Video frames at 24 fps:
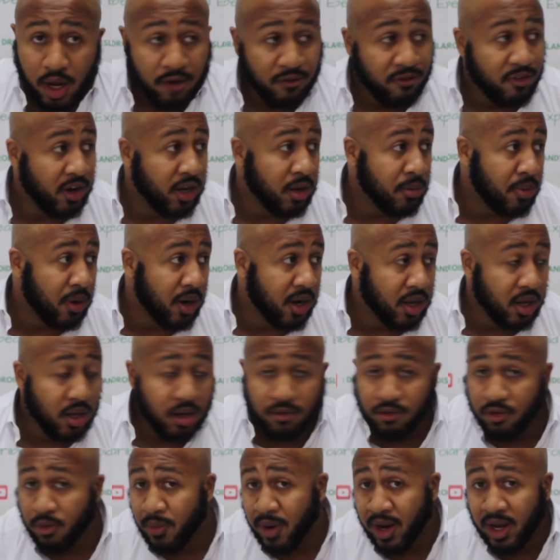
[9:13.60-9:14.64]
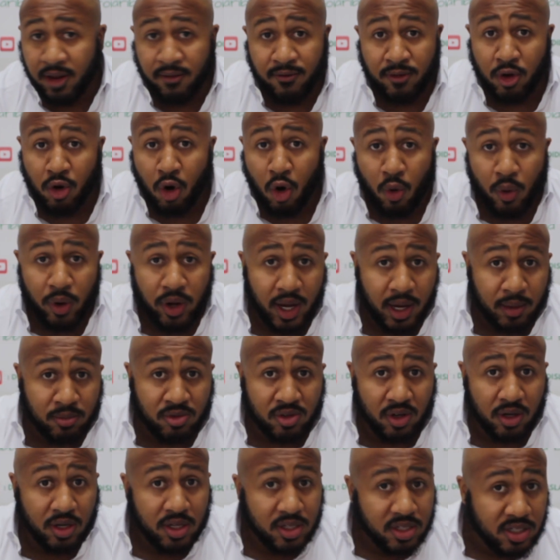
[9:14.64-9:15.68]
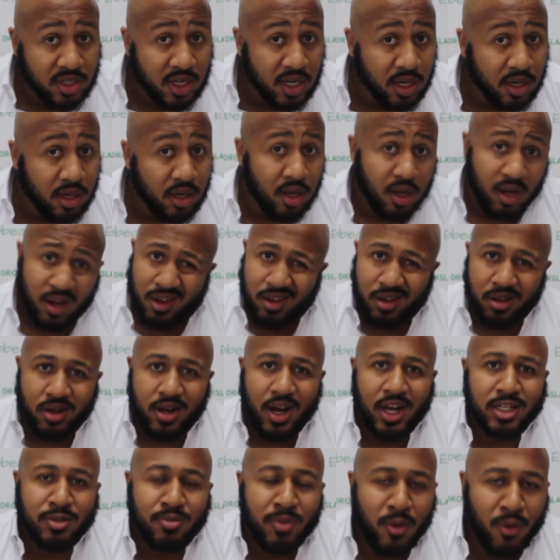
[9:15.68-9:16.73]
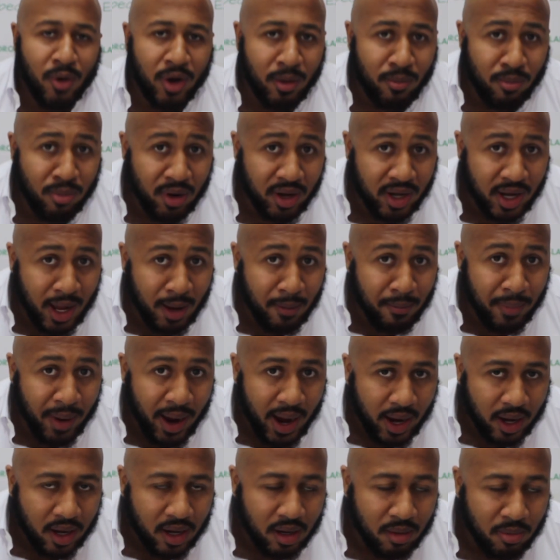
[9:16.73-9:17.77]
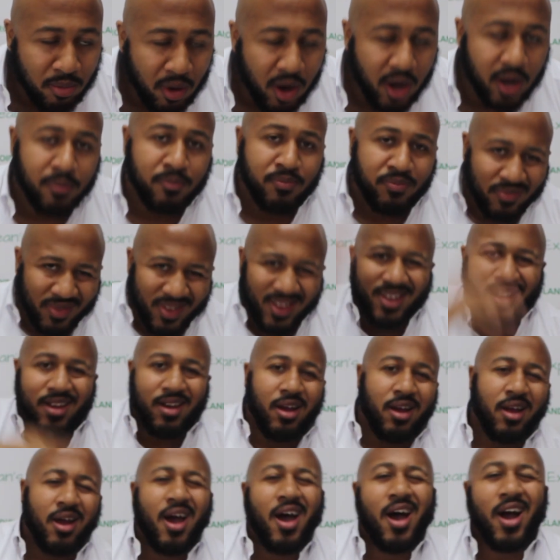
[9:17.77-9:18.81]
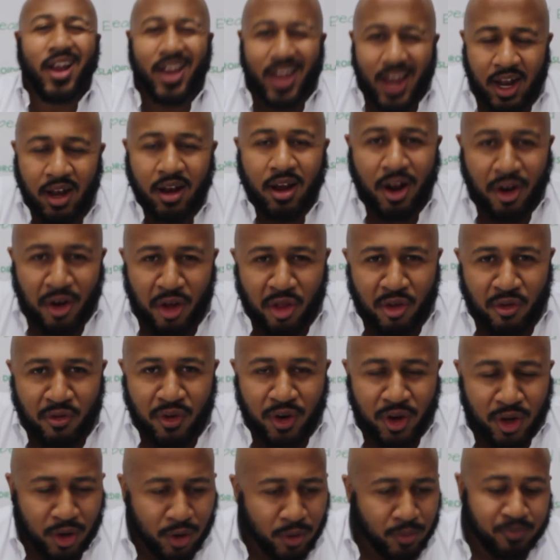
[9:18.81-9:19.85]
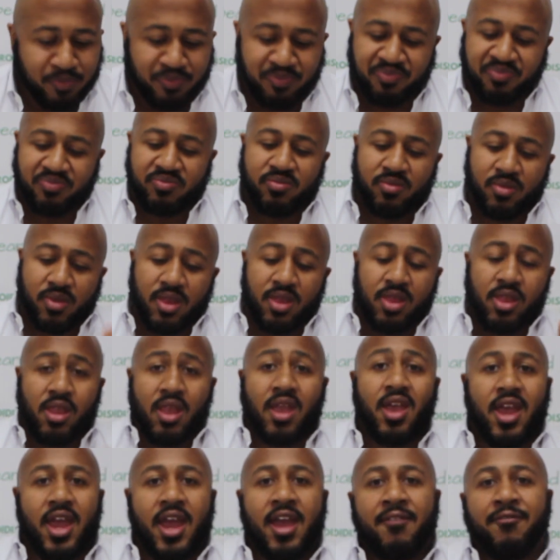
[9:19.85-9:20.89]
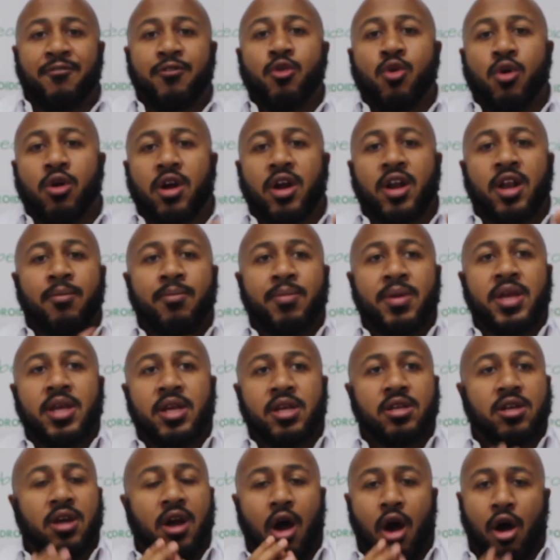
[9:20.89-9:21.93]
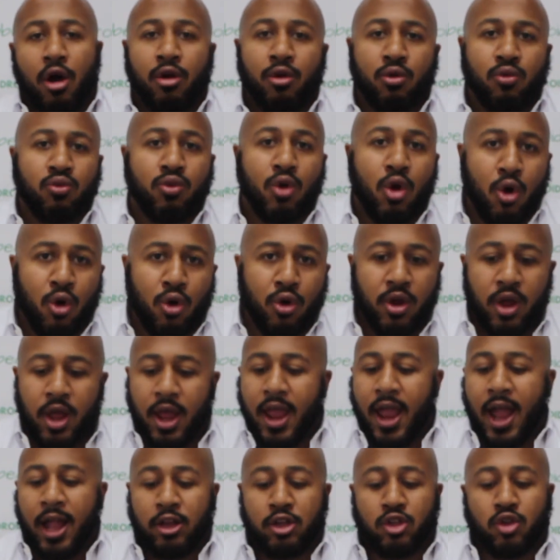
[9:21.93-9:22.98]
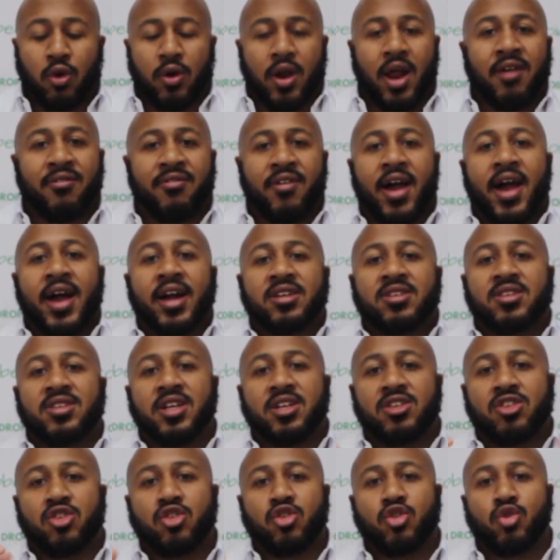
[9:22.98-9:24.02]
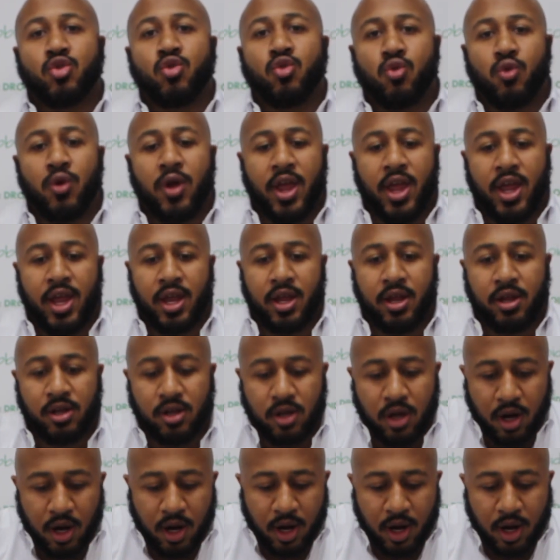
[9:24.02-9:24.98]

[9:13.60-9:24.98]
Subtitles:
if anybody from any of you OEMs are listening, you guys might want to bring that back. But again, another video. If you are going to be on the road and you don't have access to a